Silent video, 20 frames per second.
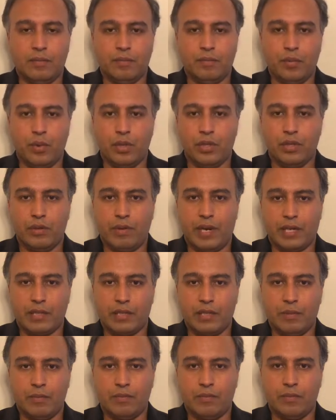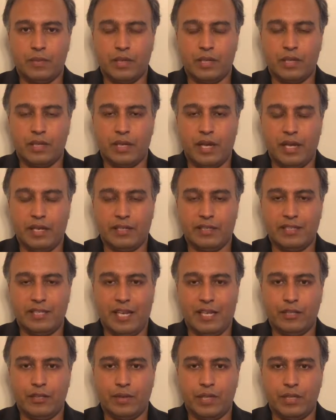pull the rectum and
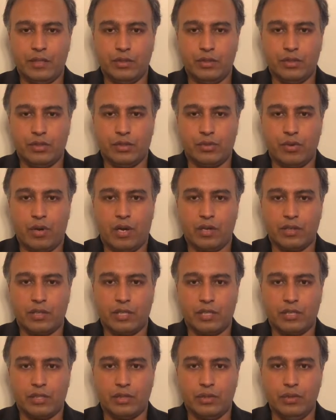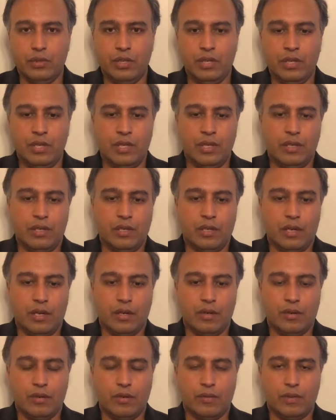tether it to strong tissue
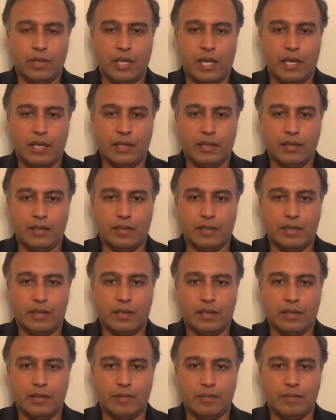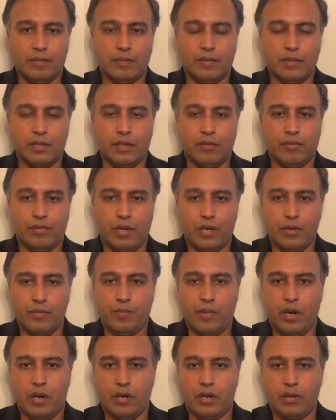overlying the front
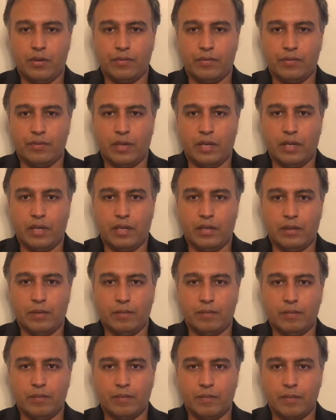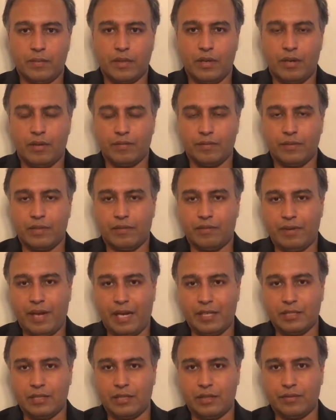part of the
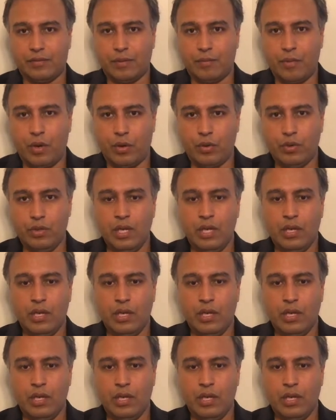fascia of the bone,